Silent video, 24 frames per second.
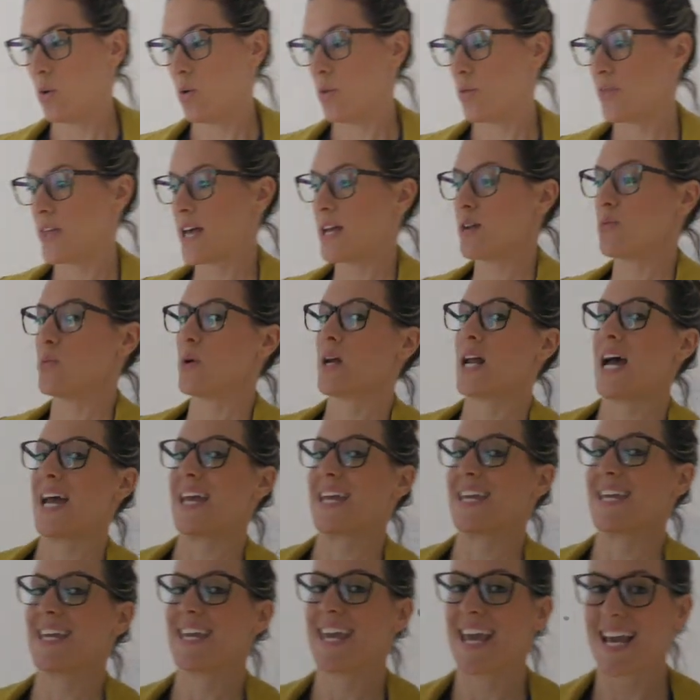Then when I
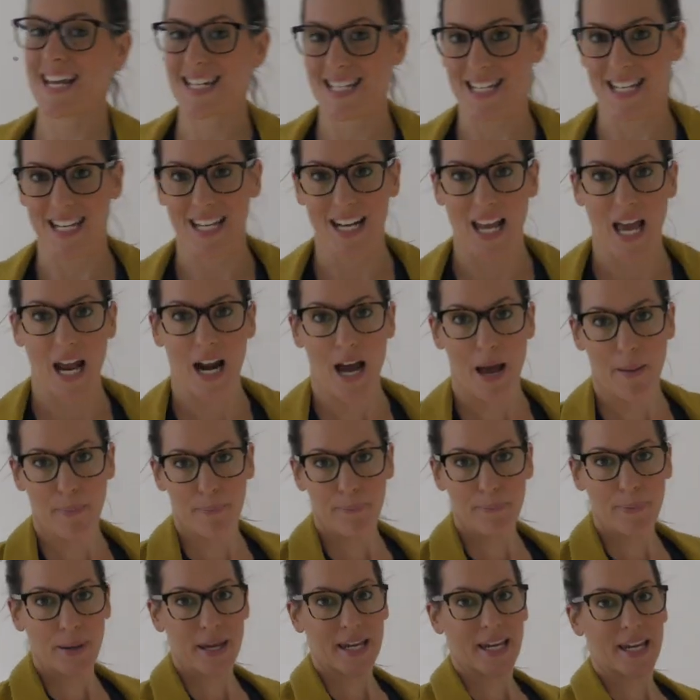get it and I
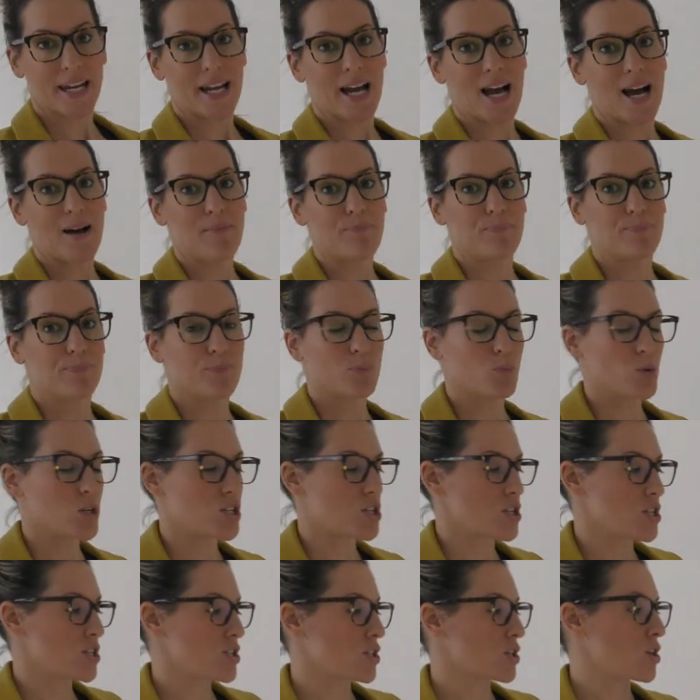pick it up, which
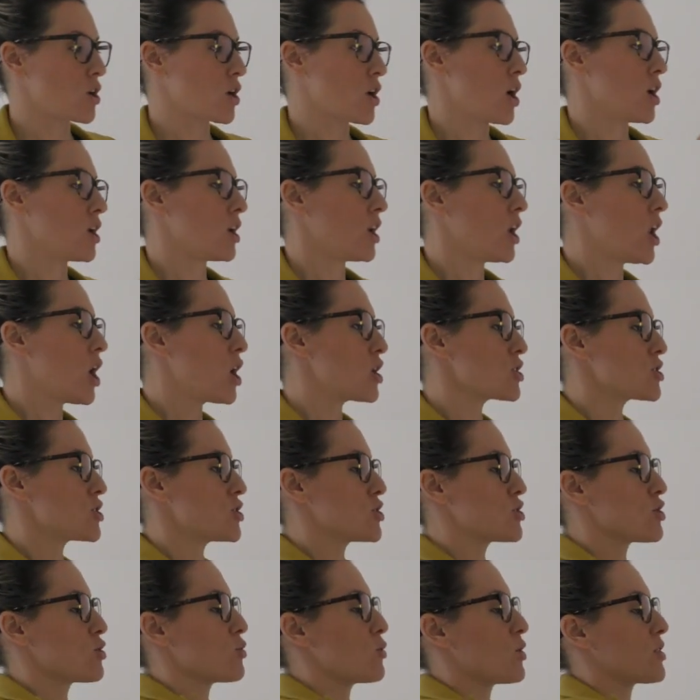has got a lot to
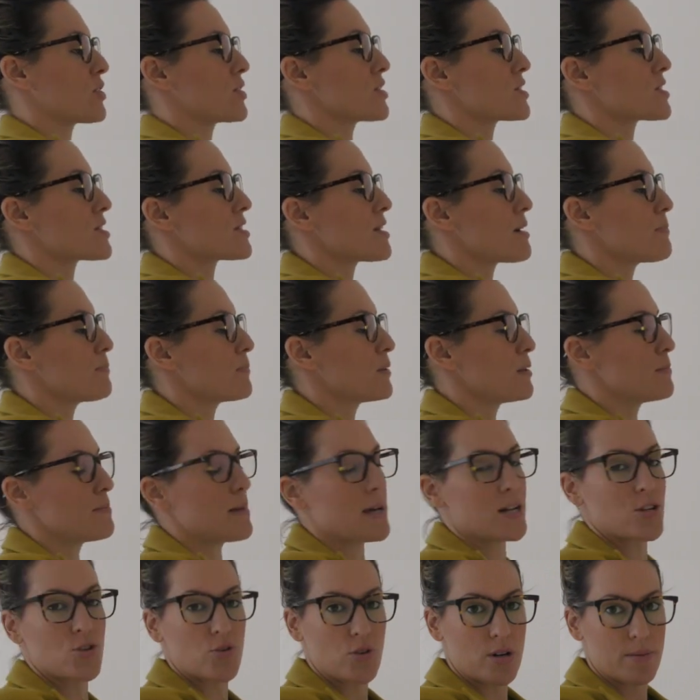do with the
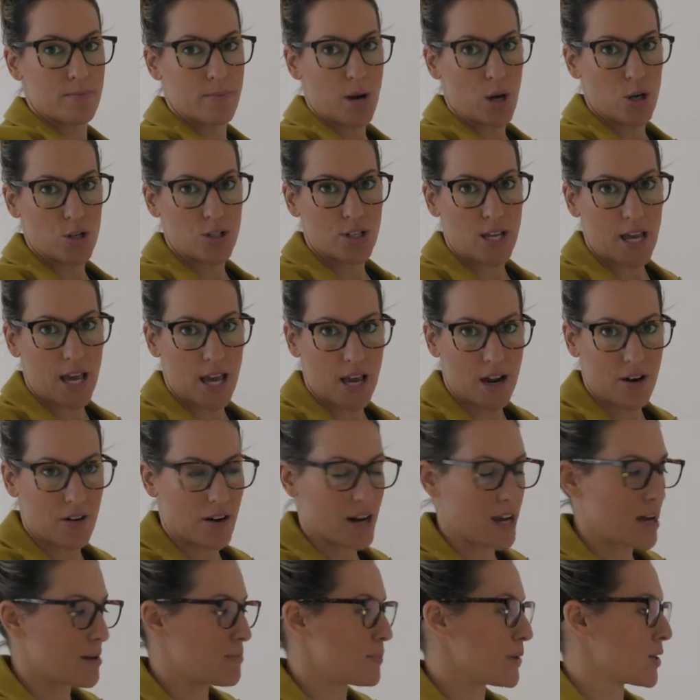supplementary motor
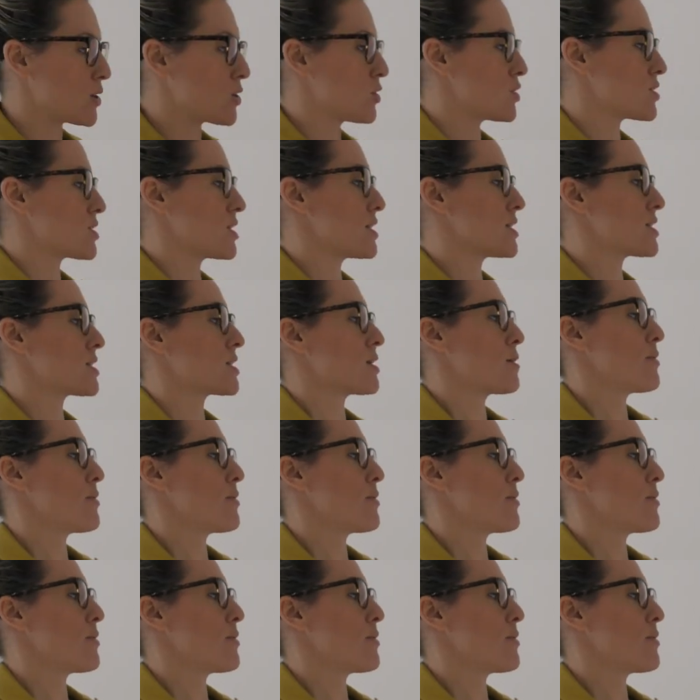area because it